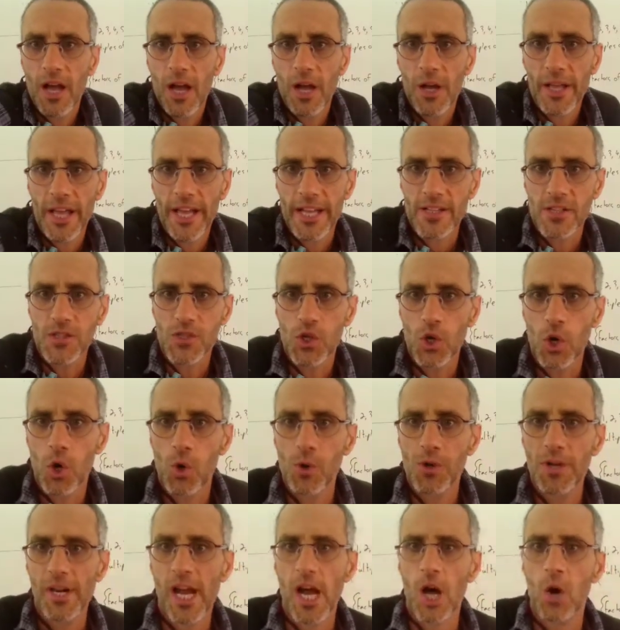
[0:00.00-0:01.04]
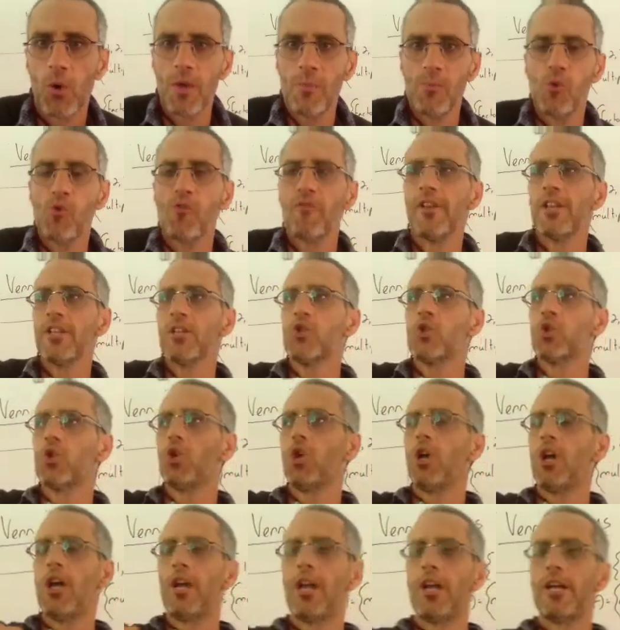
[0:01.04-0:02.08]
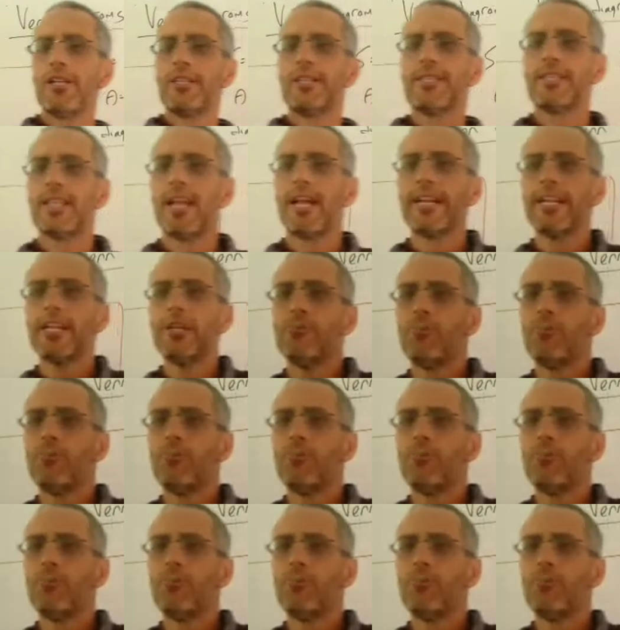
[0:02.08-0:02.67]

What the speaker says: Okay, so now we're moving to a slightly